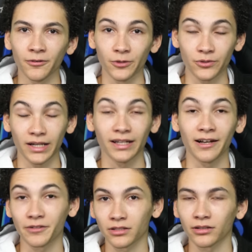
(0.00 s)
which right
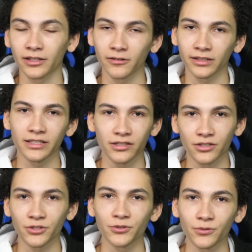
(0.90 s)
now it's literally
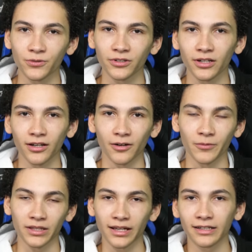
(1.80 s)
just two
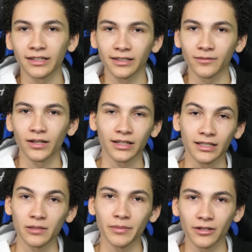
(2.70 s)
with editing and
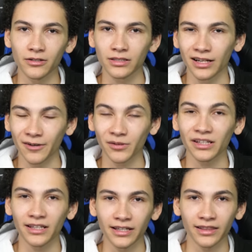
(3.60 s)
emails, and I
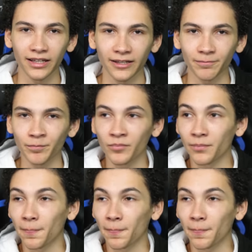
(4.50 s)
really like that.